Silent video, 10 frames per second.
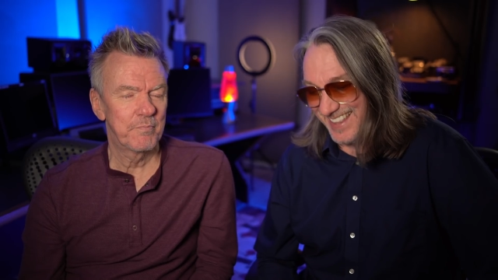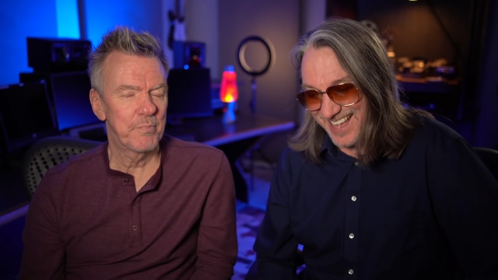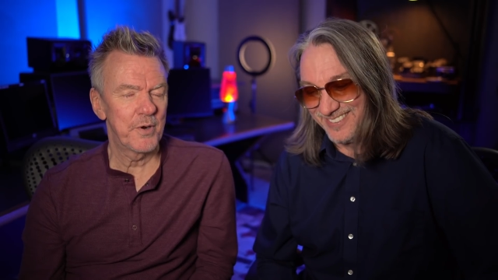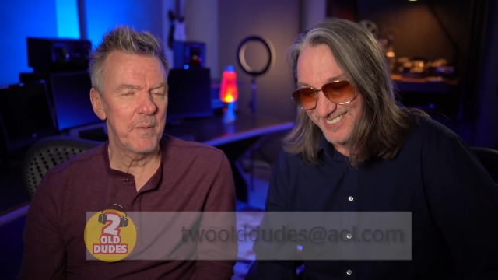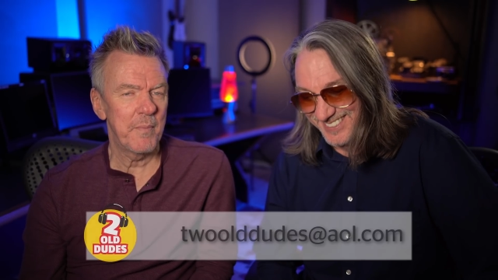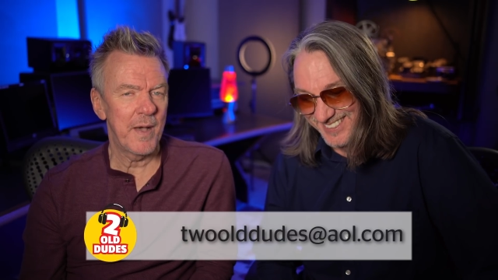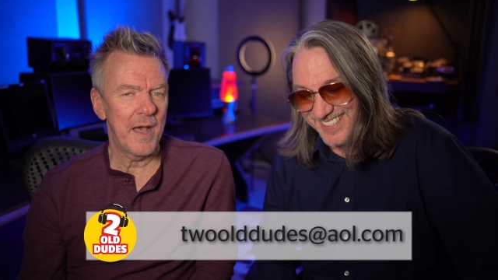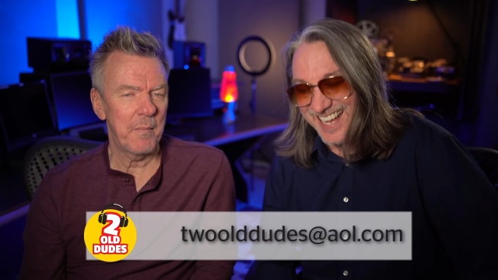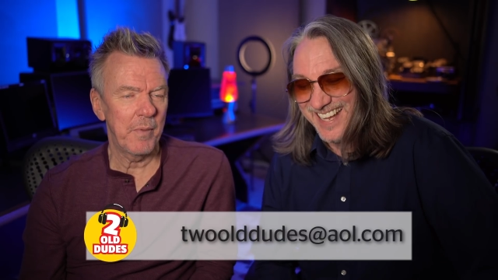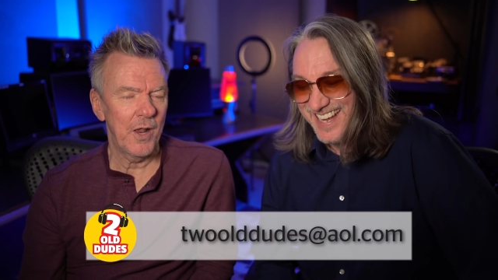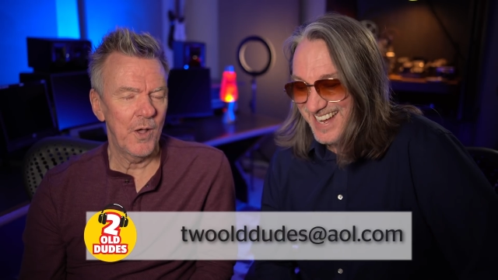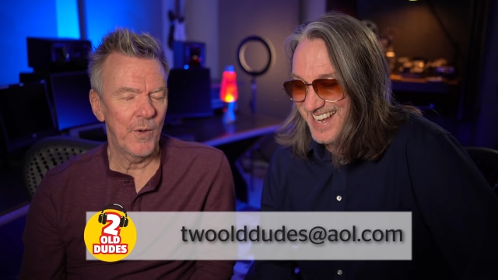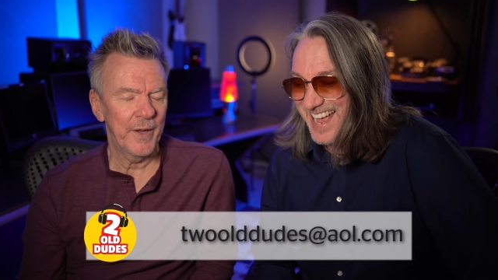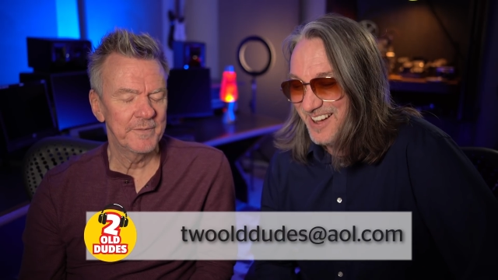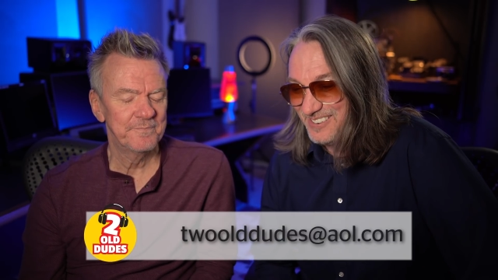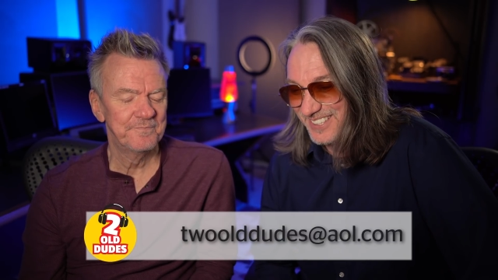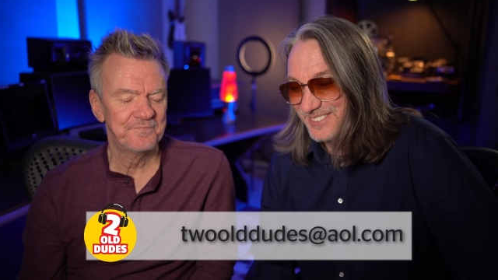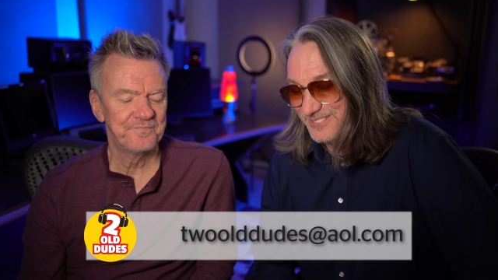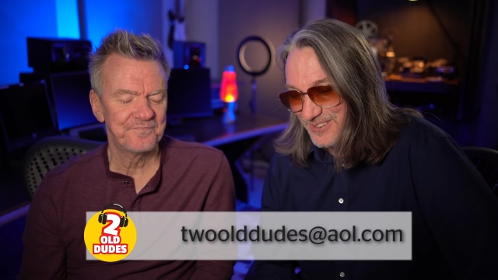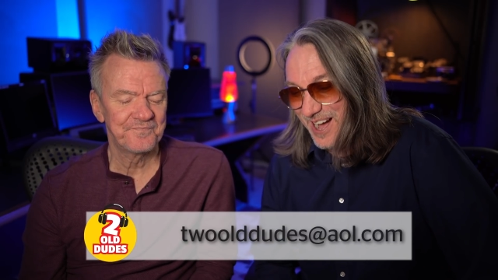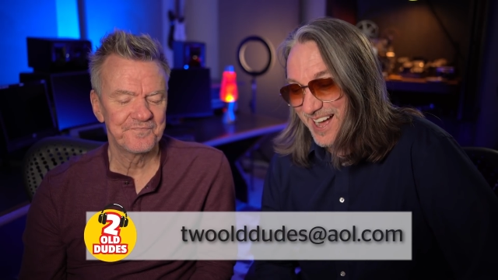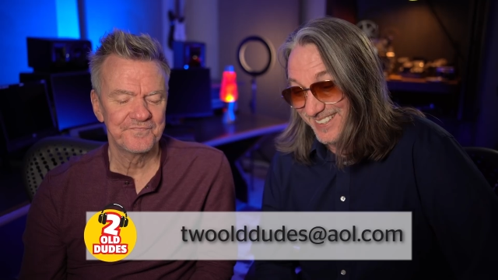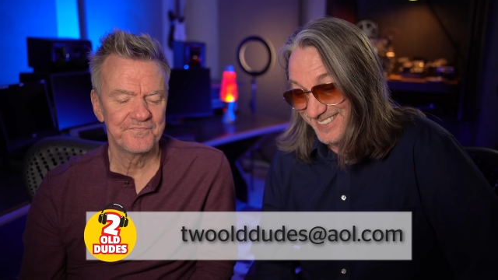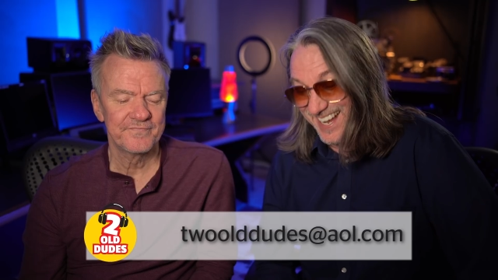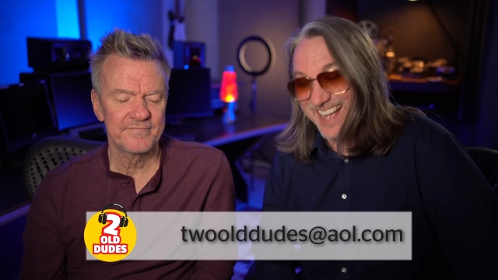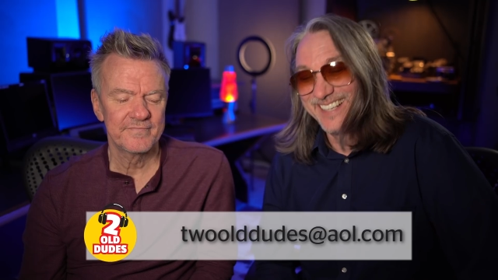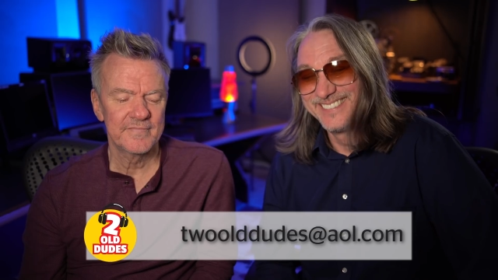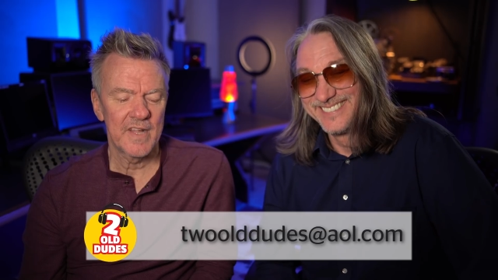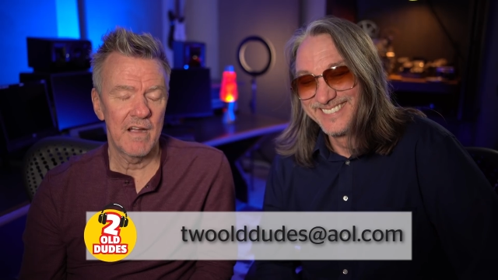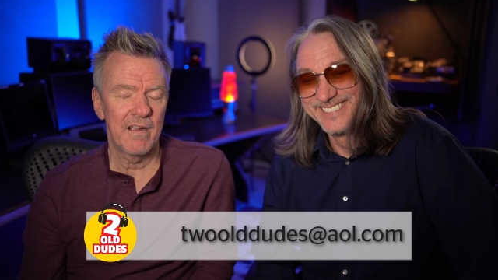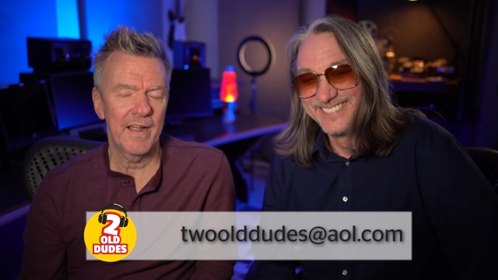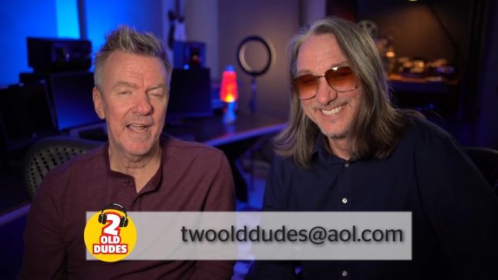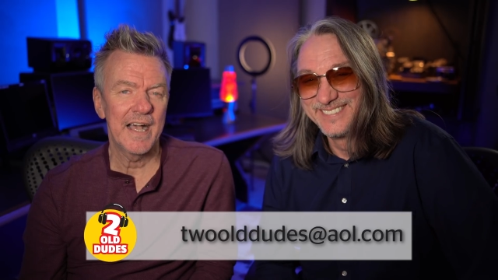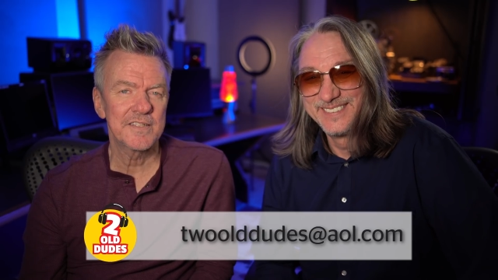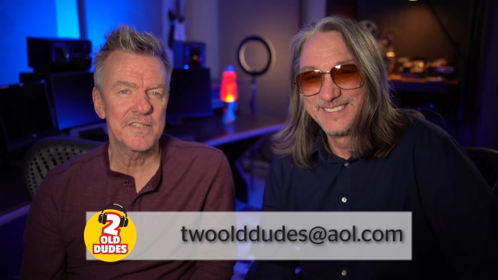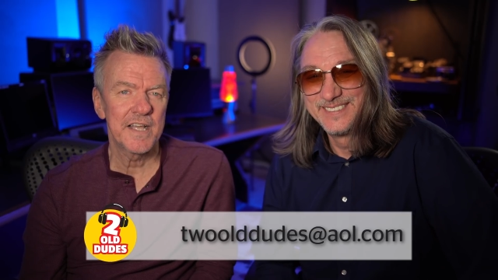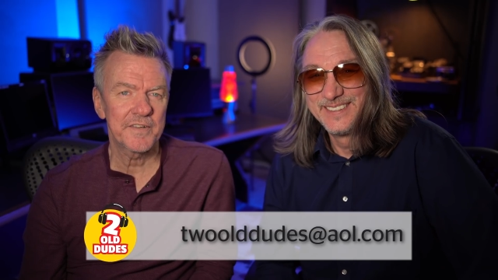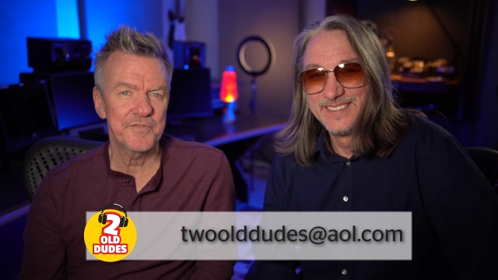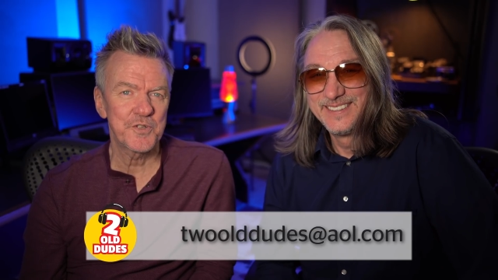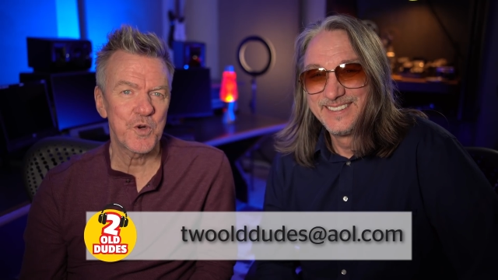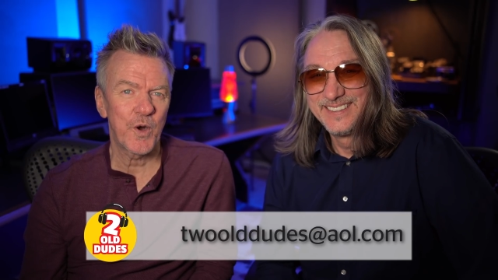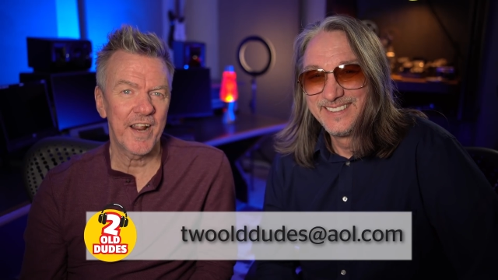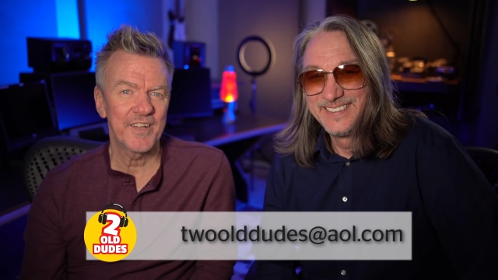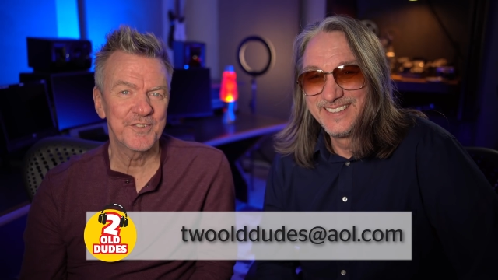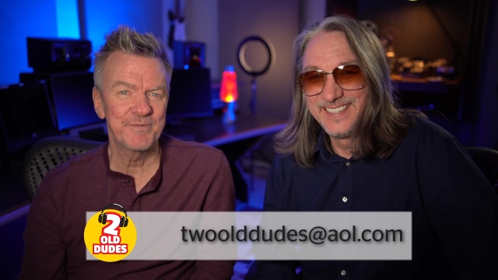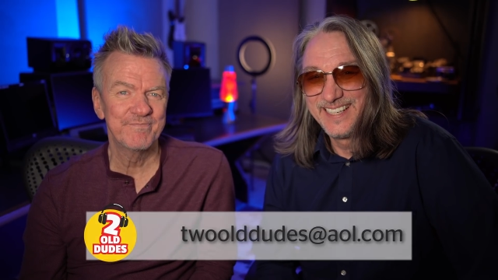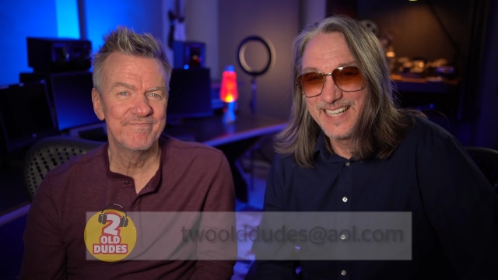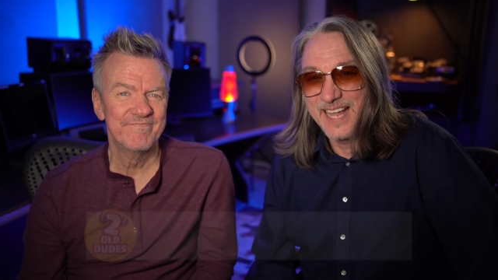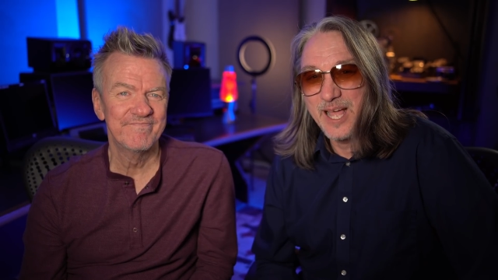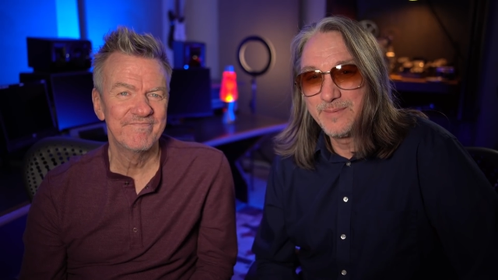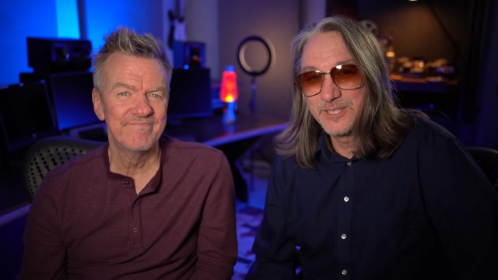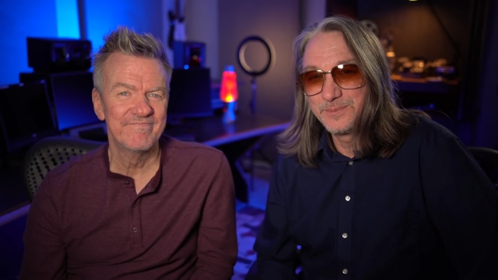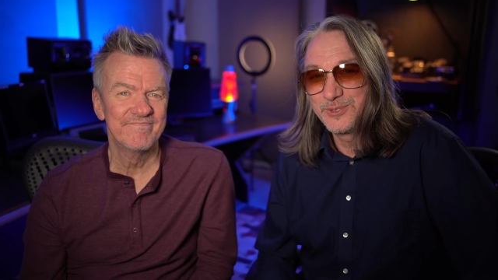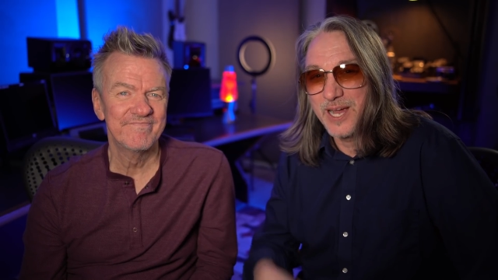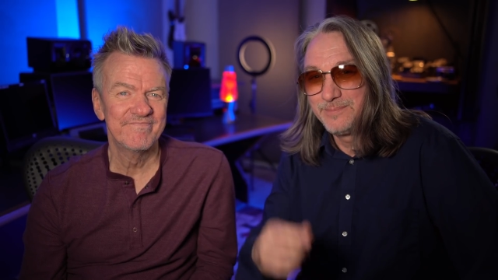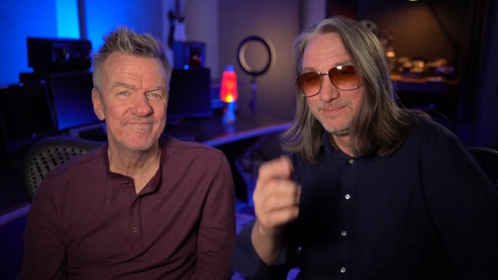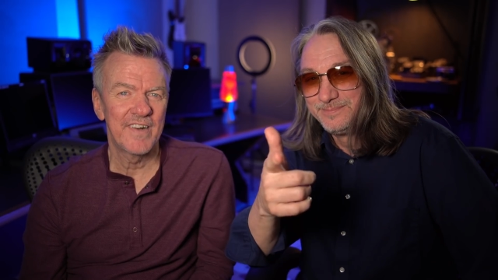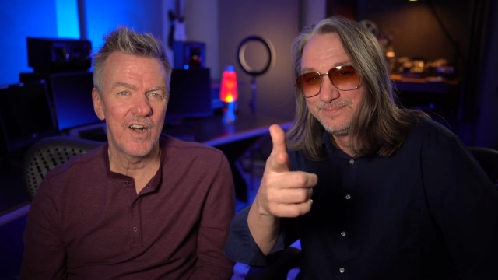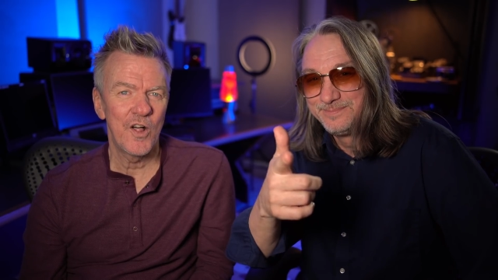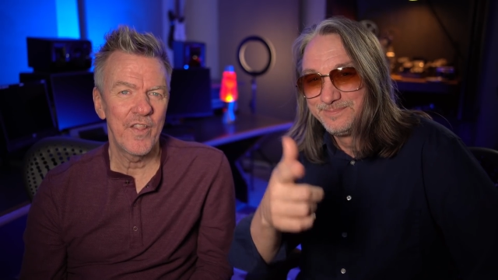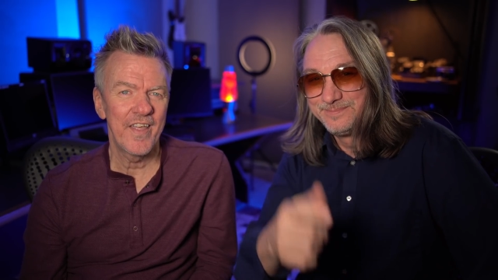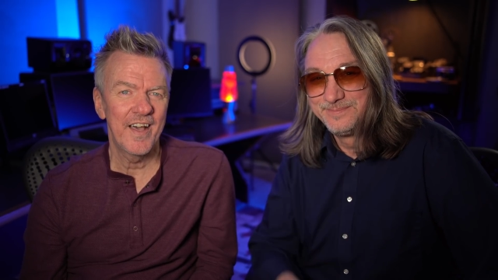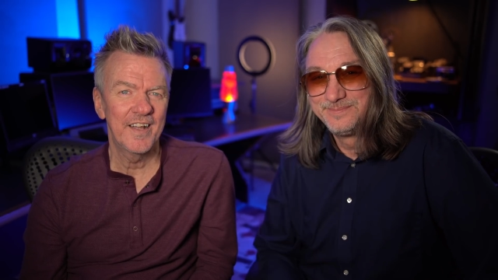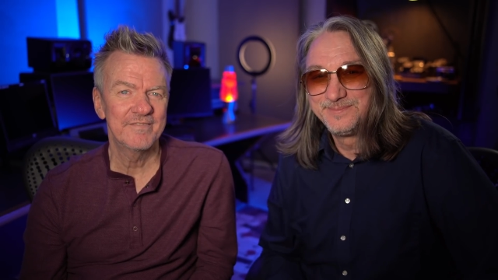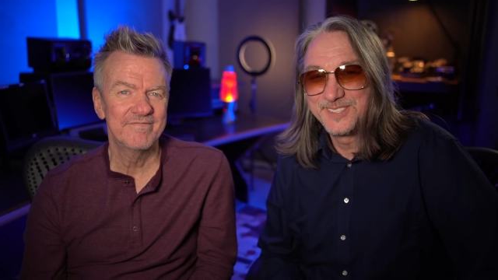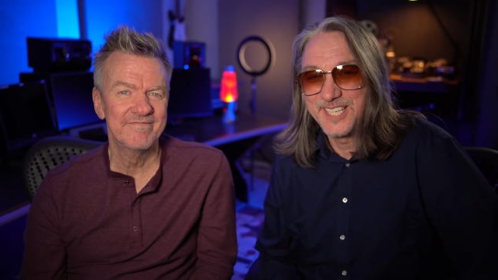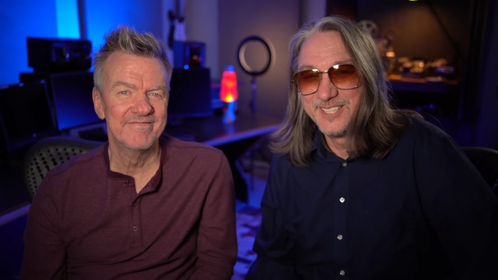Speaker 1: pretty was, mind blowing. That was wild. Yeah.
Speaker 2: All right, guys. Thanks for joining us. Yeah.
Speaker 1: Like, comment, subscribe.
Speaker 2: All that.
Speaker 1: See